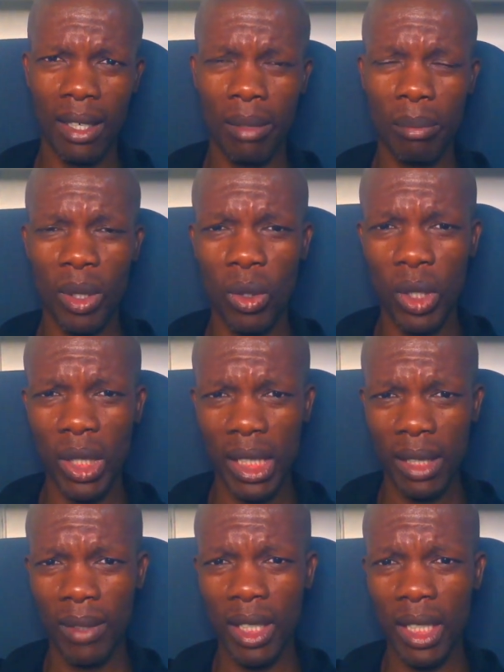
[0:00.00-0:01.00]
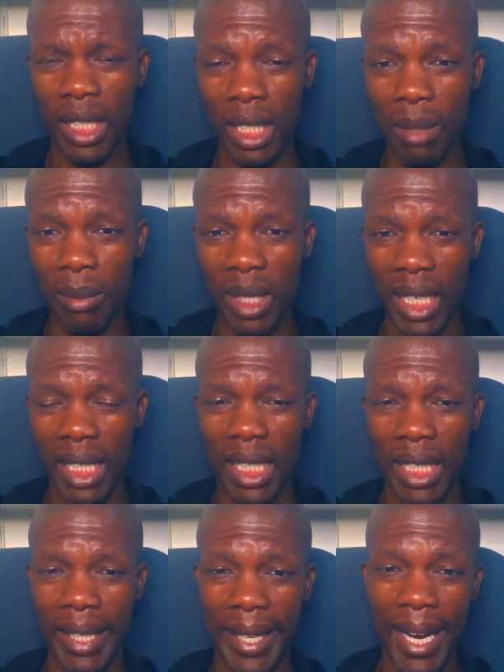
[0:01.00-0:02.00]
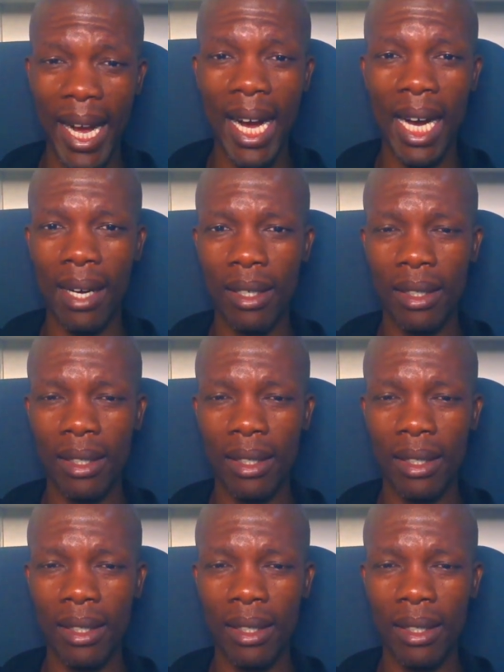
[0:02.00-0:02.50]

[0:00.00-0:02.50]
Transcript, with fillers: because it seems that there are,